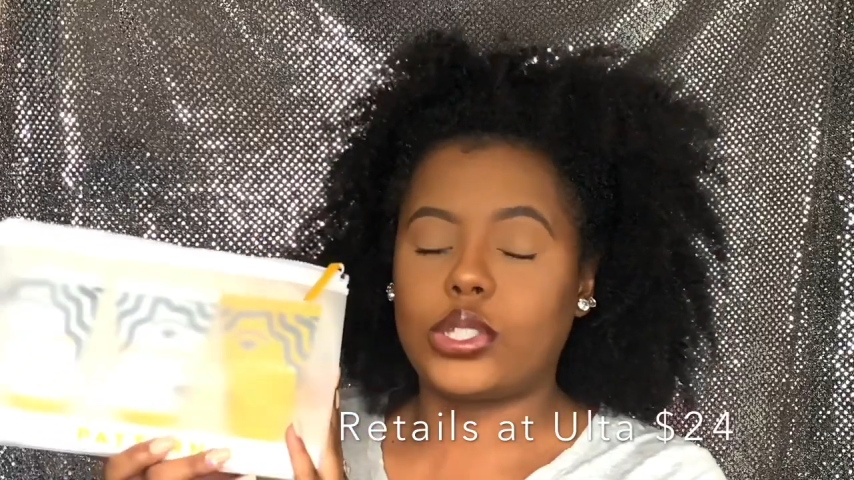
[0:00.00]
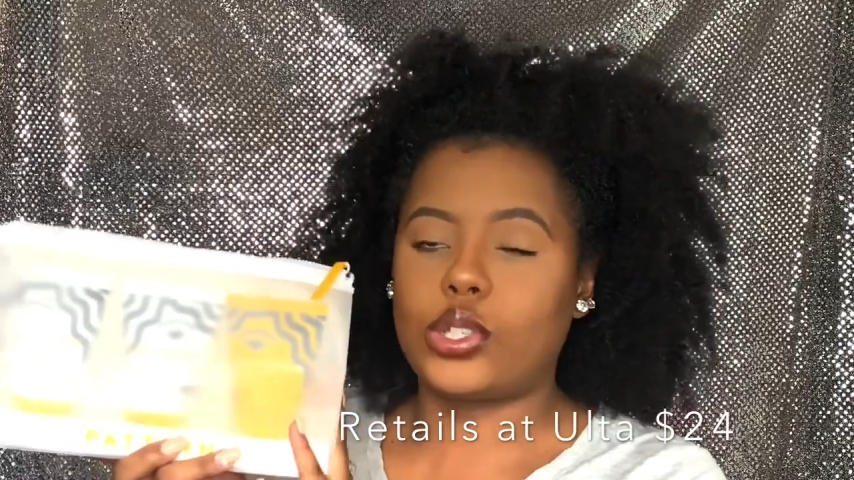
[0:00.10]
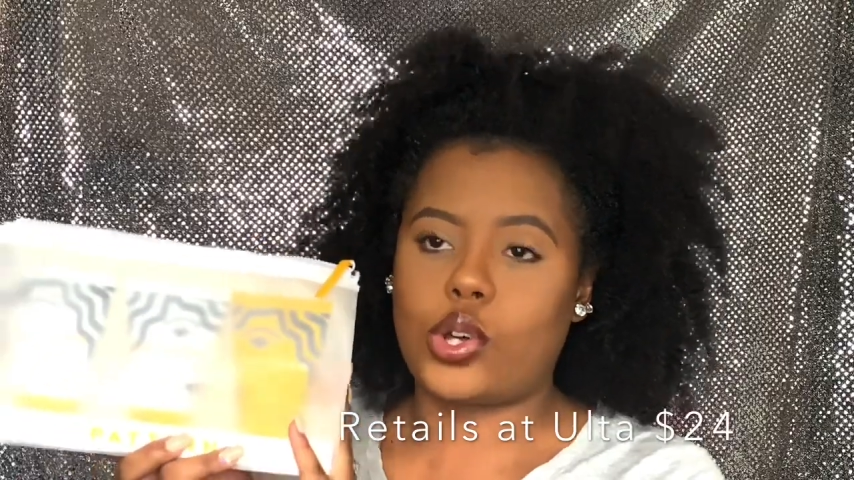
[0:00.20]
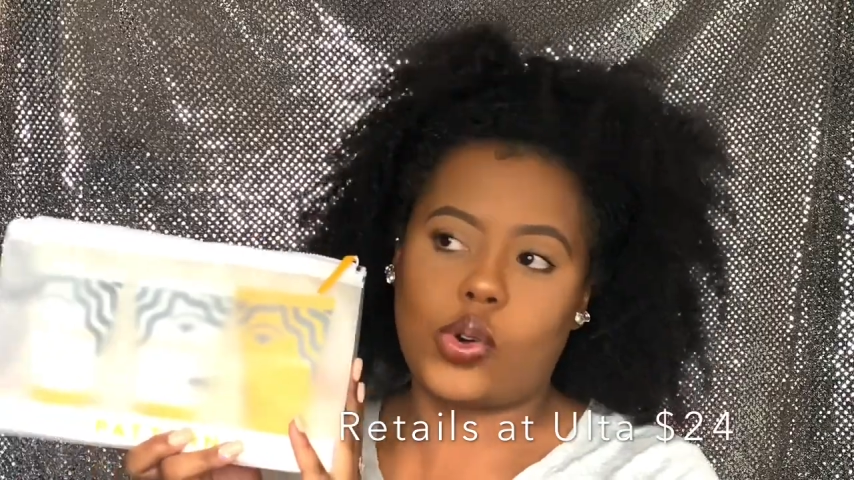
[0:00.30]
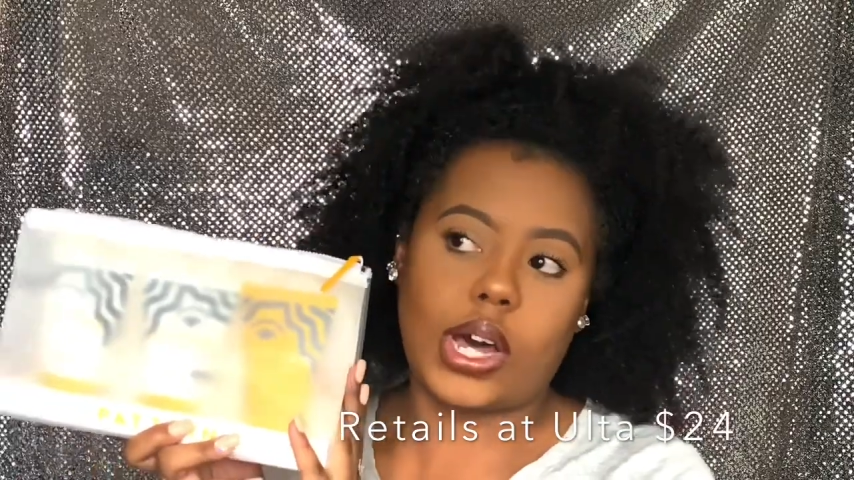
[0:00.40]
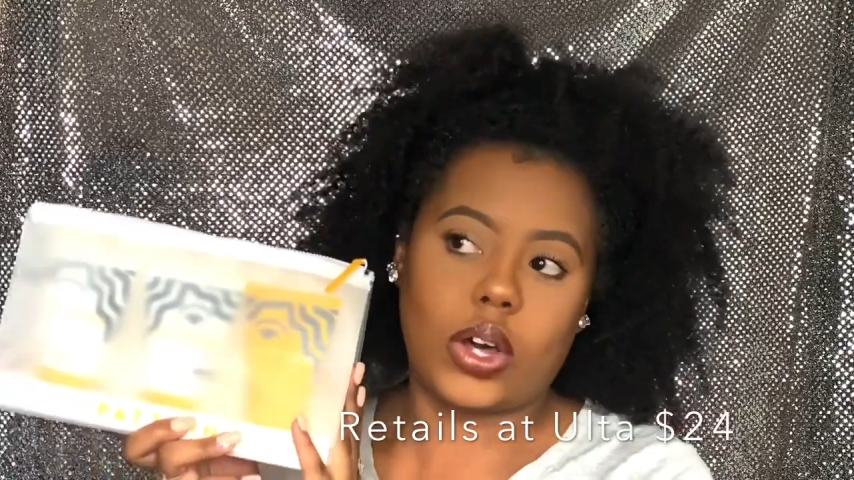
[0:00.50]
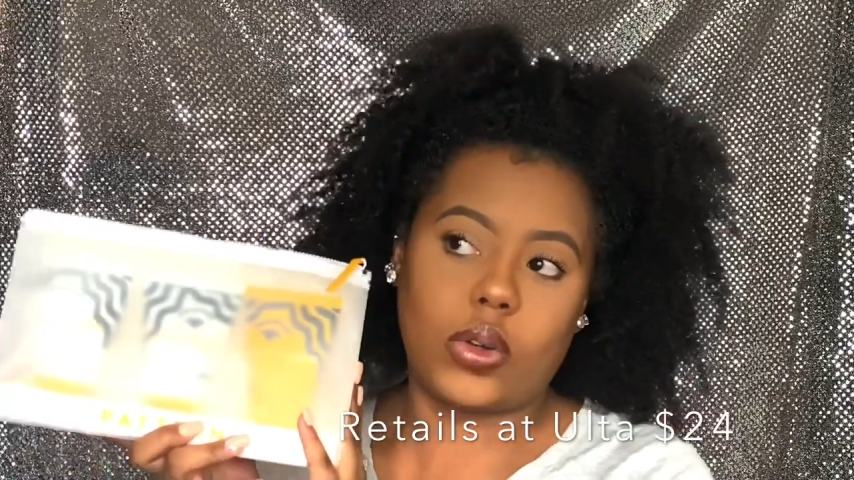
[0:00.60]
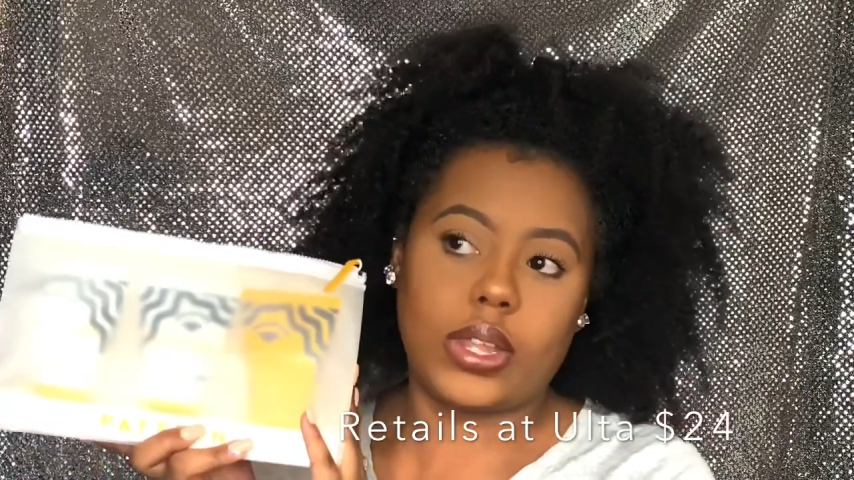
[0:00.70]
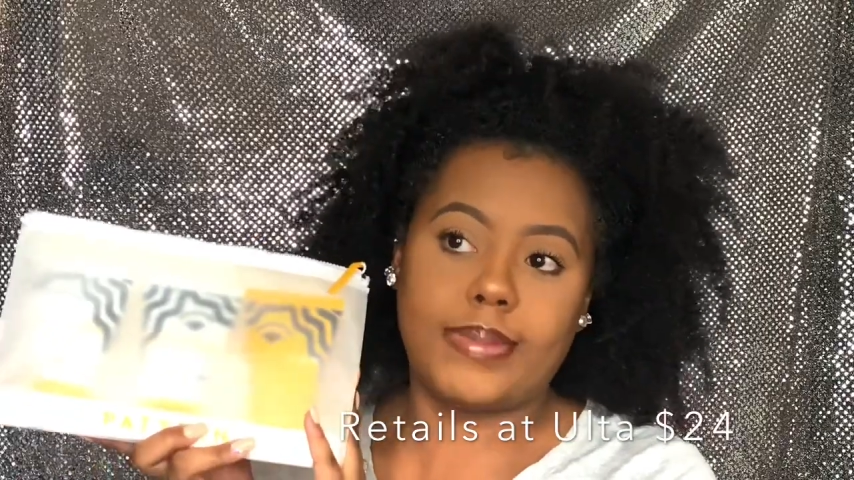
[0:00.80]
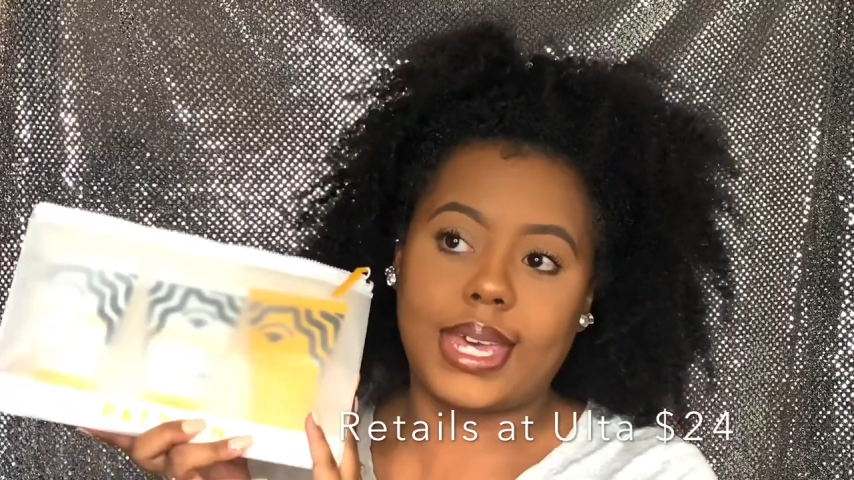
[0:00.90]
so I
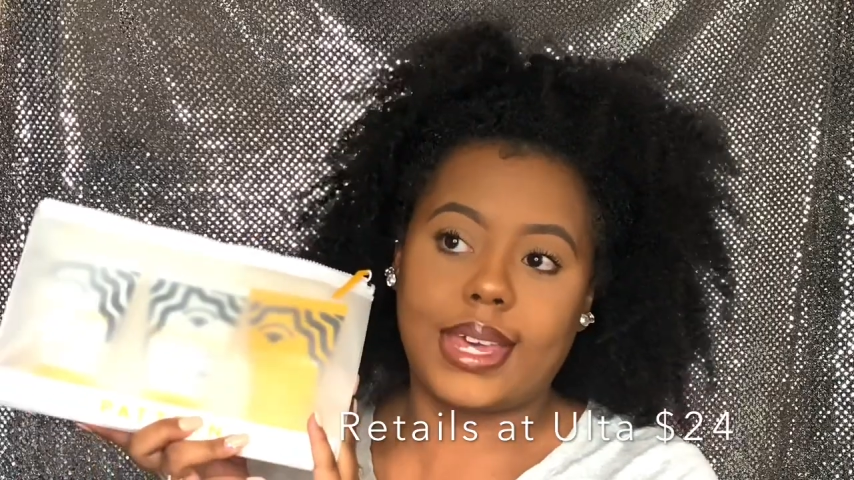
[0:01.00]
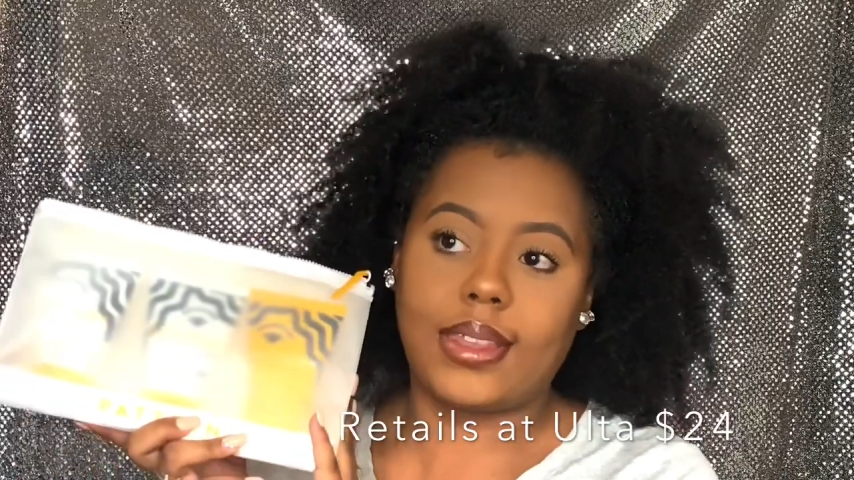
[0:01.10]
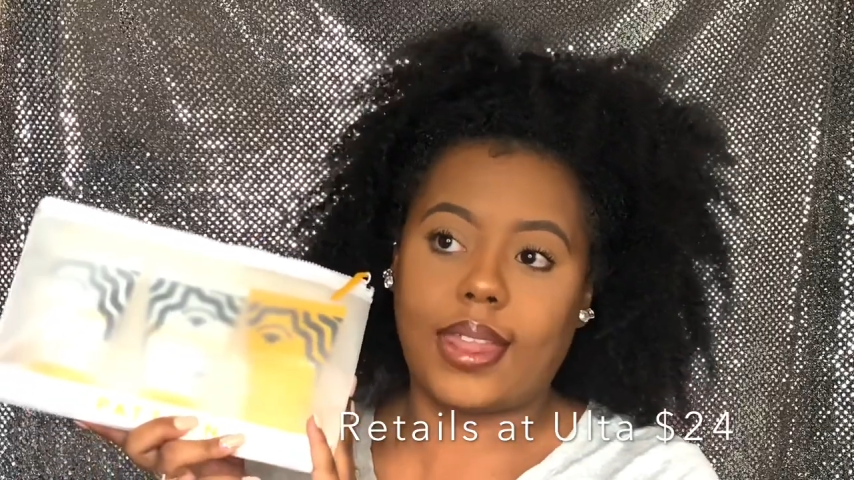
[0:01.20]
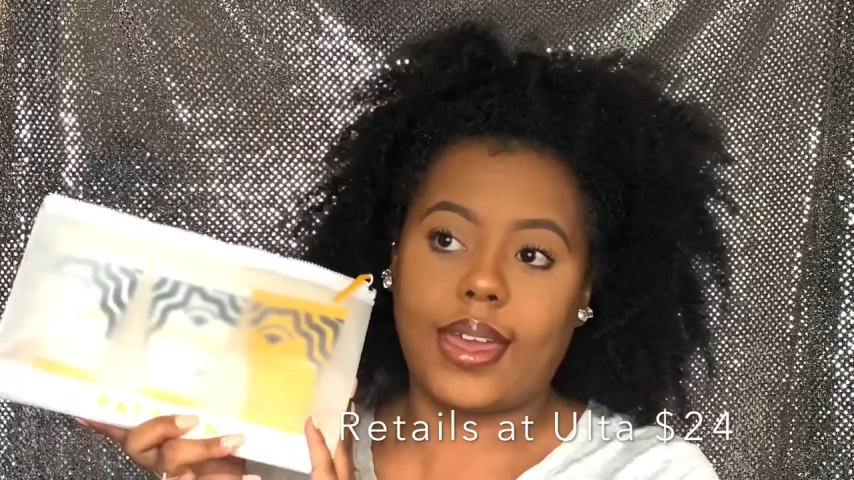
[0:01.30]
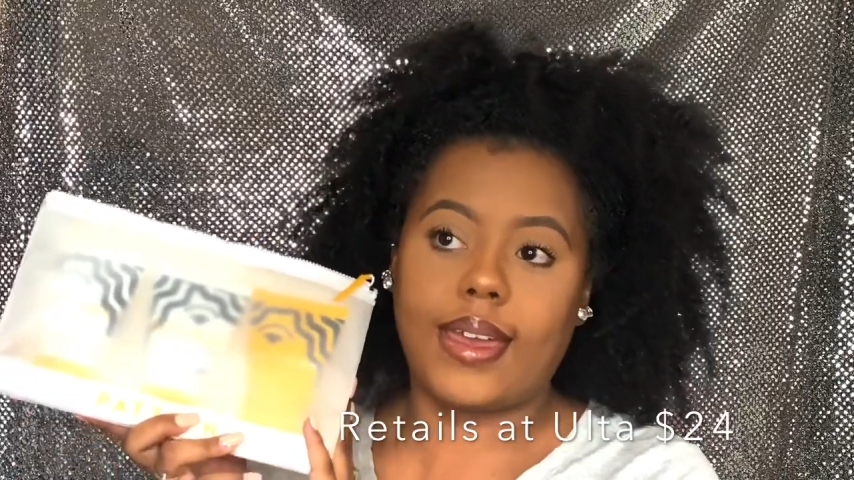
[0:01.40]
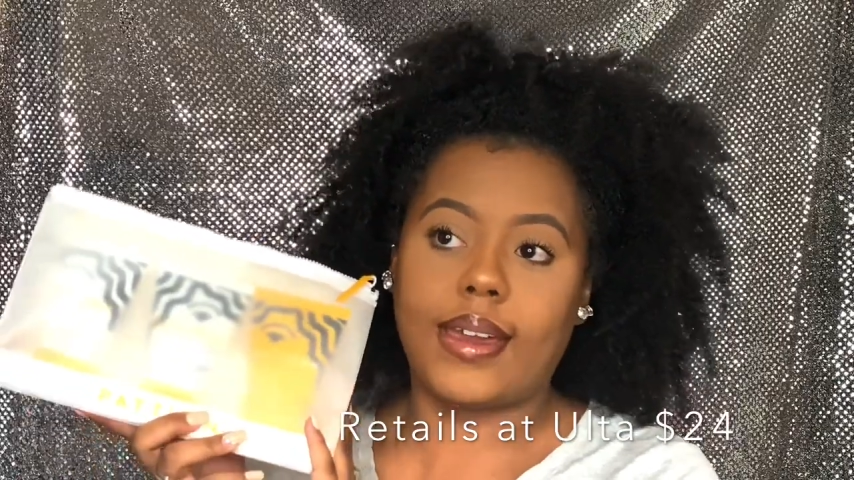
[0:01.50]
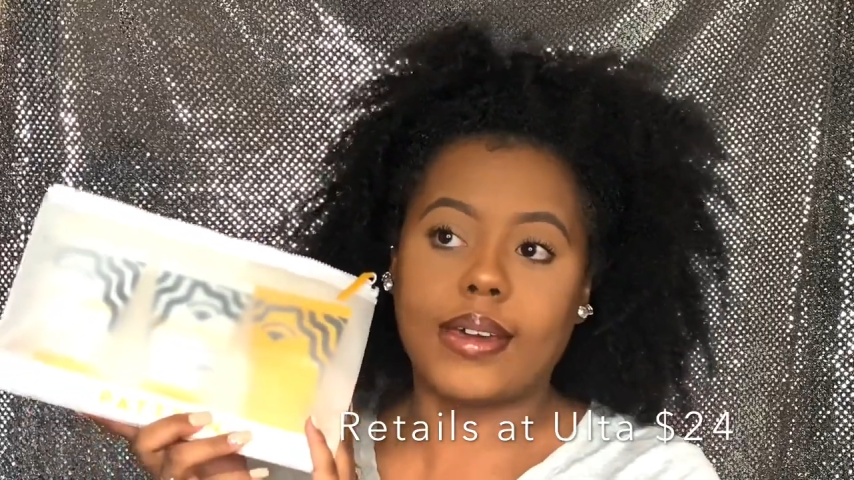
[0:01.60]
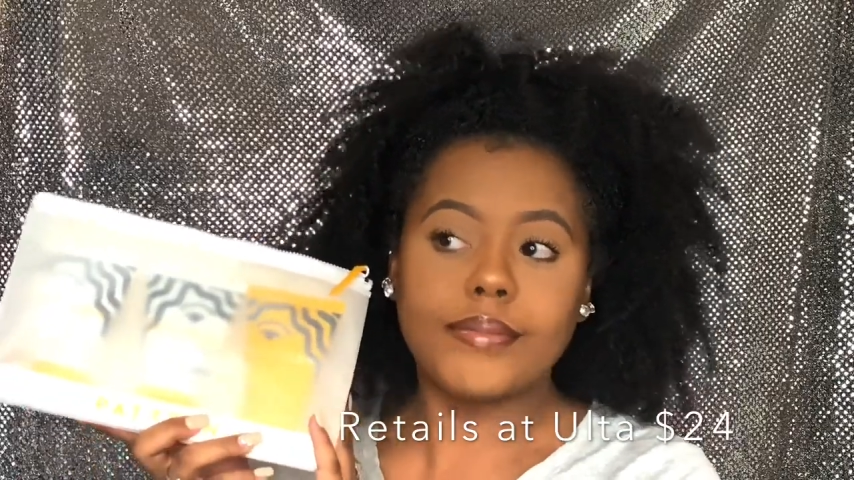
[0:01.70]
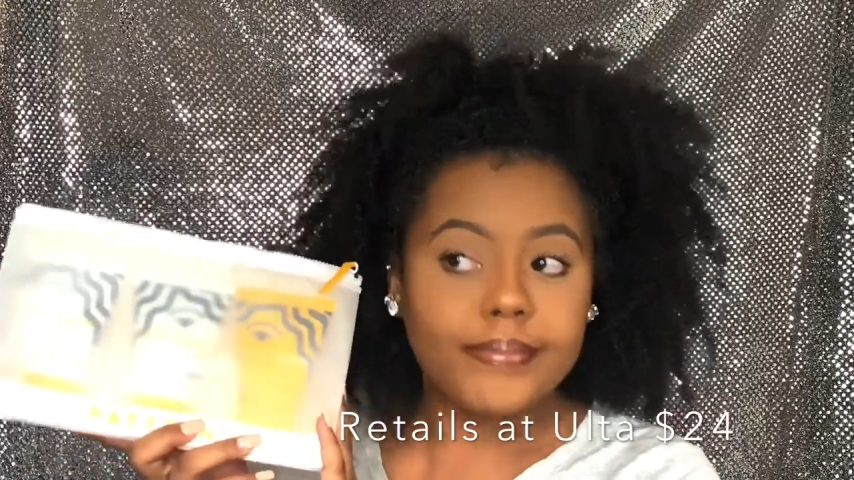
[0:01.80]
only paid like